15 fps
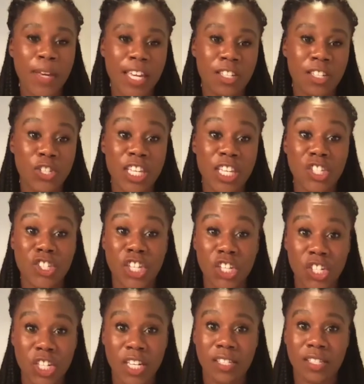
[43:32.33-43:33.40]
into the
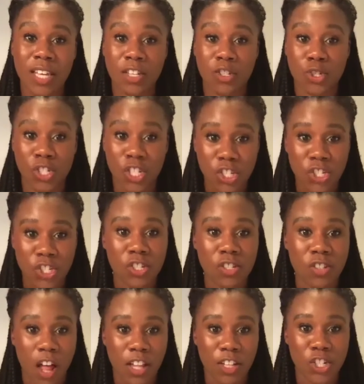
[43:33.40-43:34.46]
indigenous and traditional
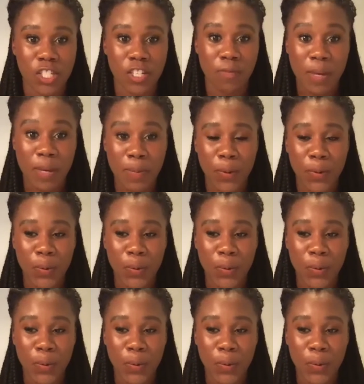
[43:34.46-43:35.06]
knowledges of people